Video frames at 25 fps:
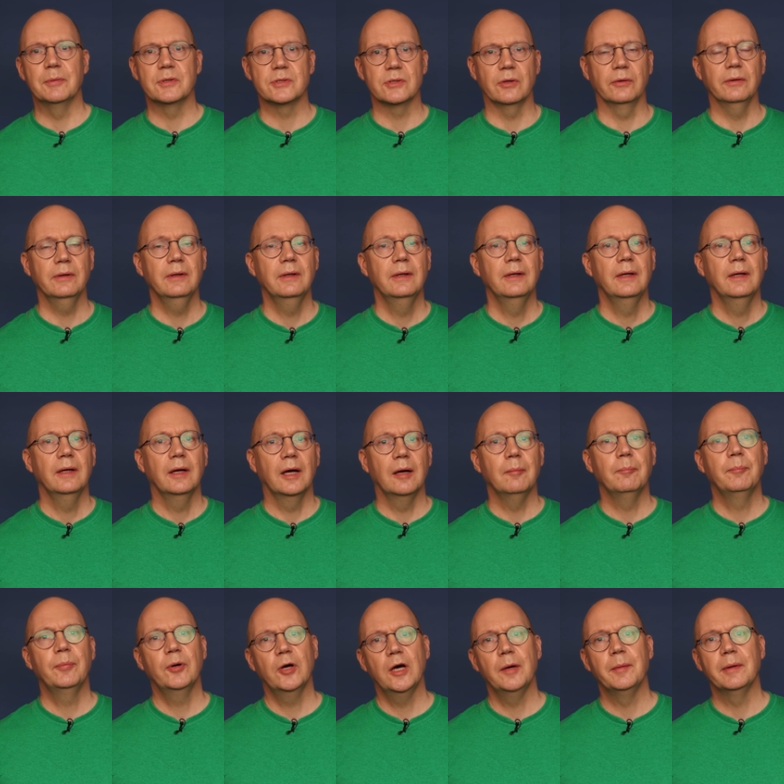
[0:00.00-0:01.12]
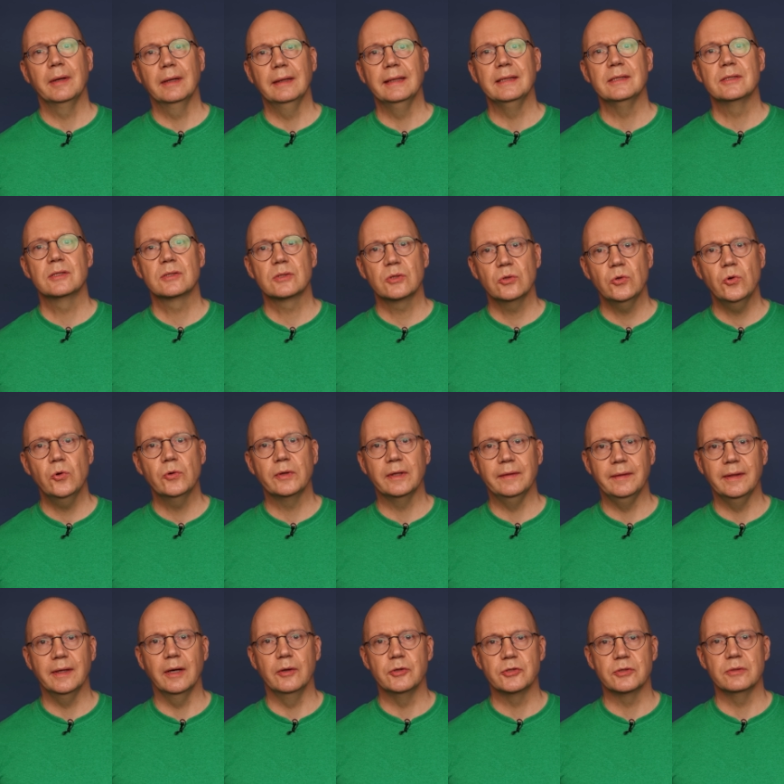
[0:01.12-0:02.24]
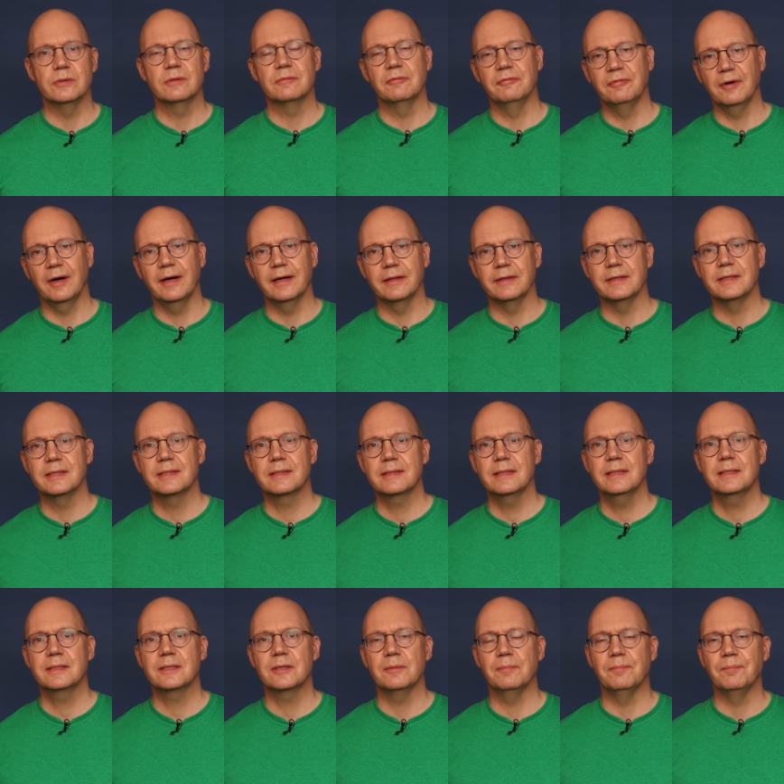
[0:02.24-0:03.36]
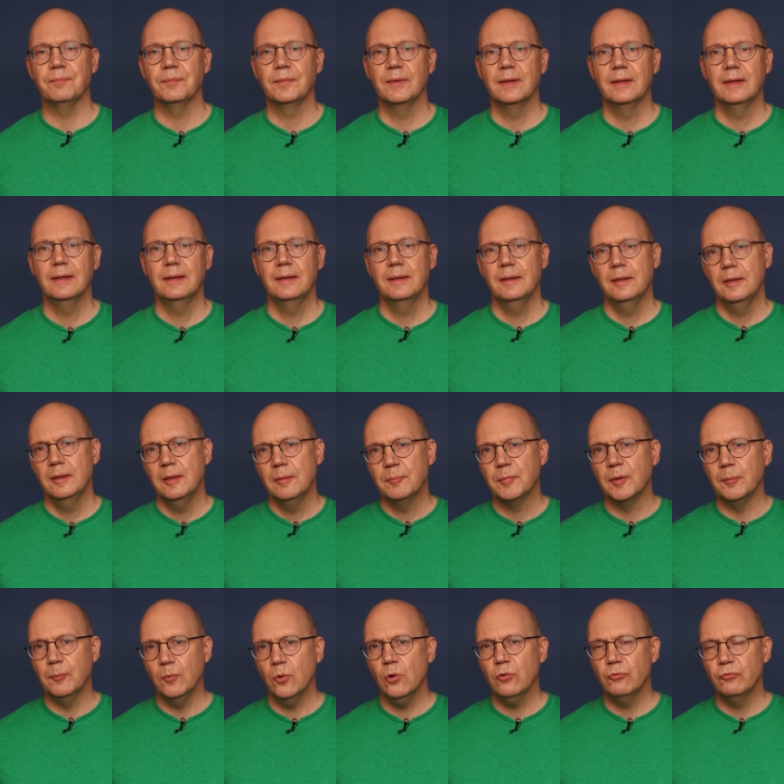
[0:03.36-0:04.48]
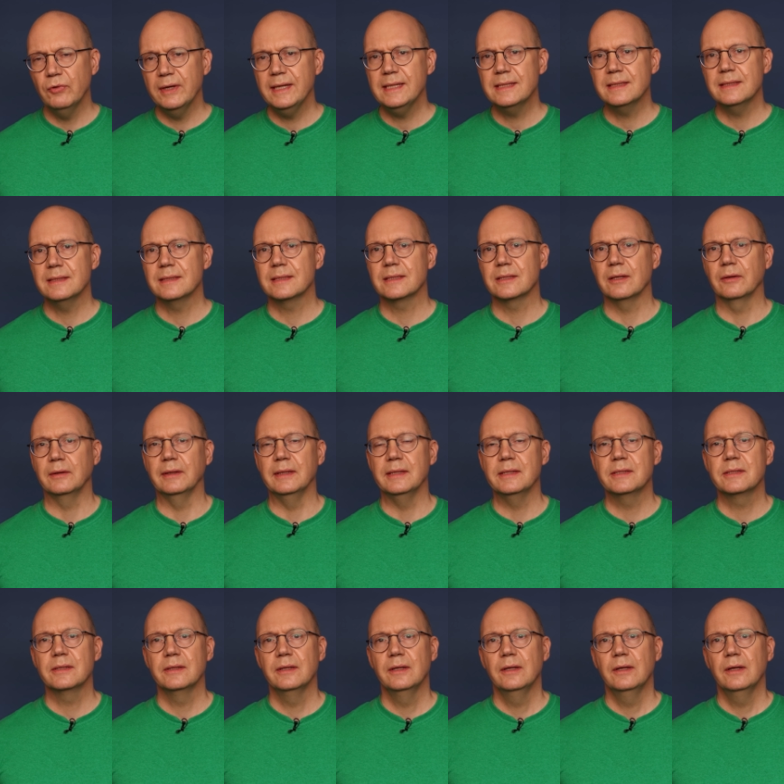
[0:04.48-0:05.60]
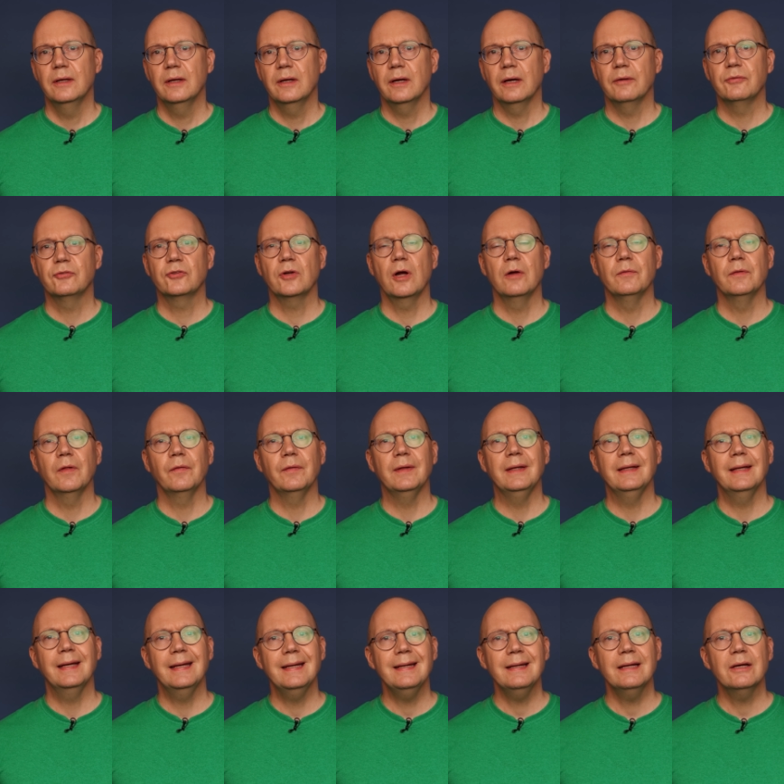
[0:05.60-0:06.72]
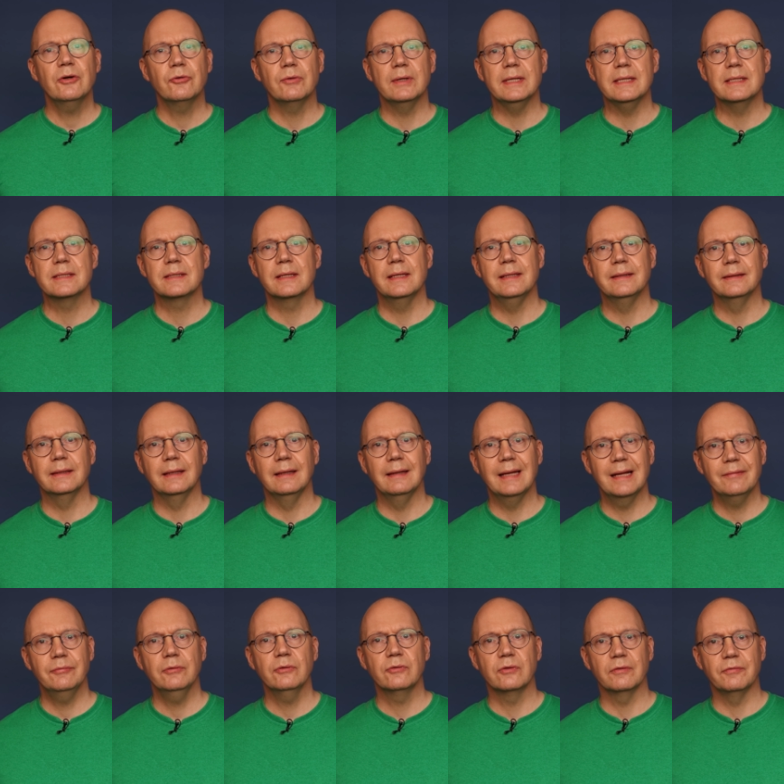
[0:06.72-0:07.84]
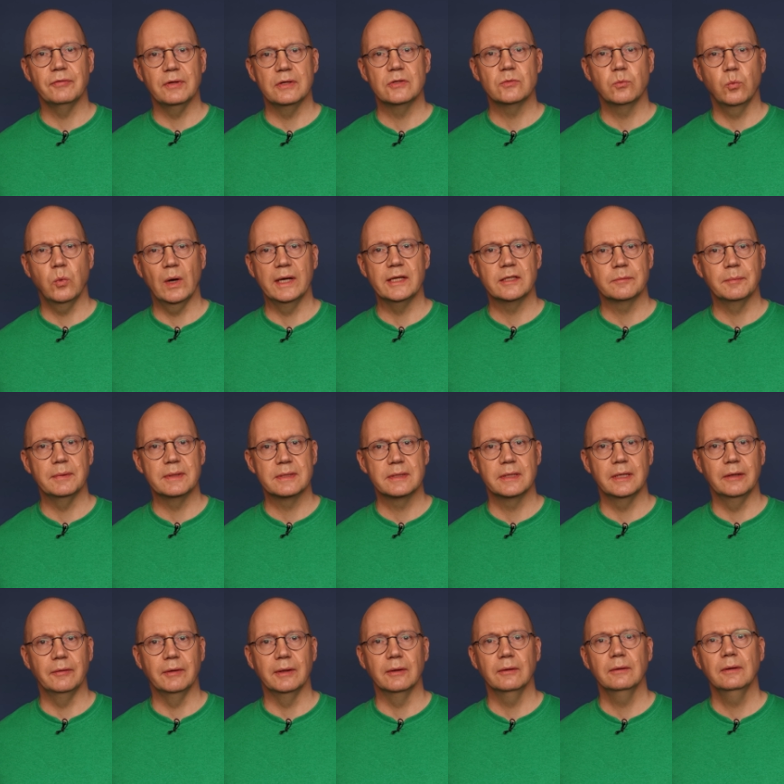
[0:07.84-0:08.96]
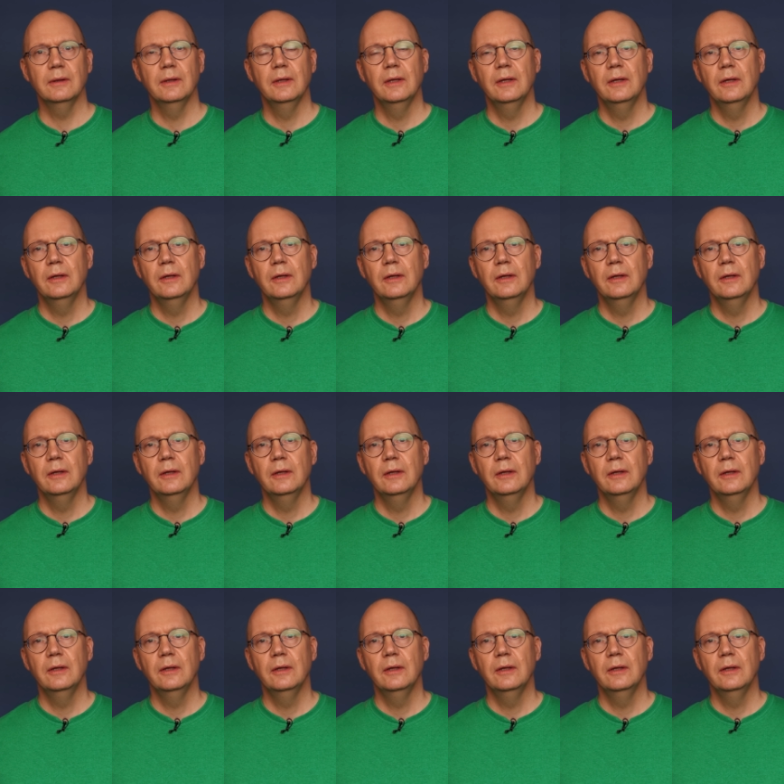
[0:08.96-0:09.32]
Amazon and permanently stored in the oceans via this system. But more recent studies have shown that the increase in the levels of this waste material